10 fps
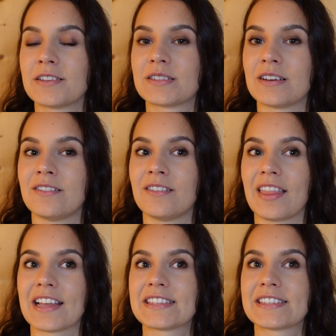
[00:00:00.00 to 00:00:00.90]
So
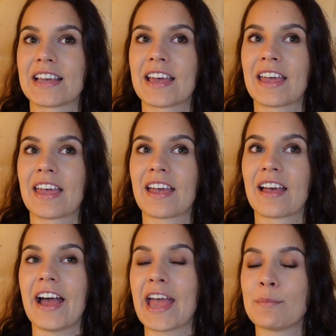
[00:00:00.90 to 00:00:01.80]
let's say
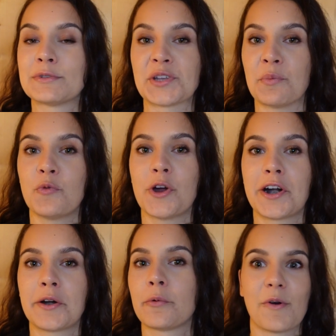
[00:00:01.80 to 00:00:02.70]
I am
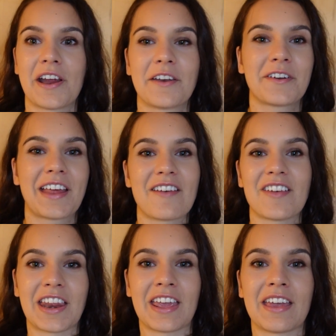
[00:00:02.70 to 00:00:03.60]
somewhere where I don't have
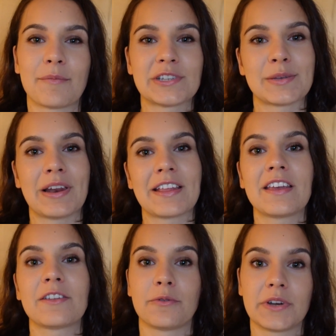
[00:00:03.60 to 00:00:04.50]
any
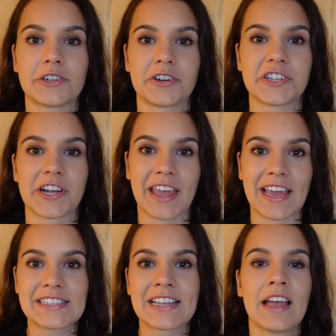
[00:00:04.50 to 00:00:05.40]
possibility to recharge the
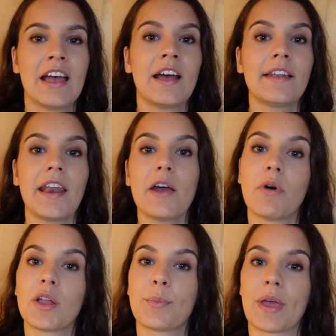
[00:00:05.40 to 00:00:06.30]
case, then I
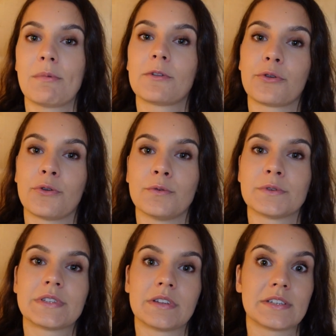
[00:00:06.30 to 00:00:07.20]
won't be able to
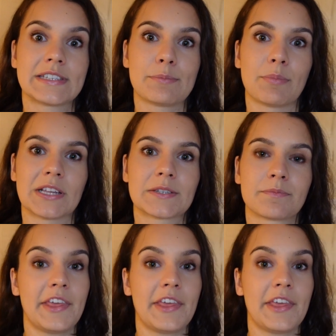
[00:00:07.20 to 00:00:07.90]
use the sleep buds.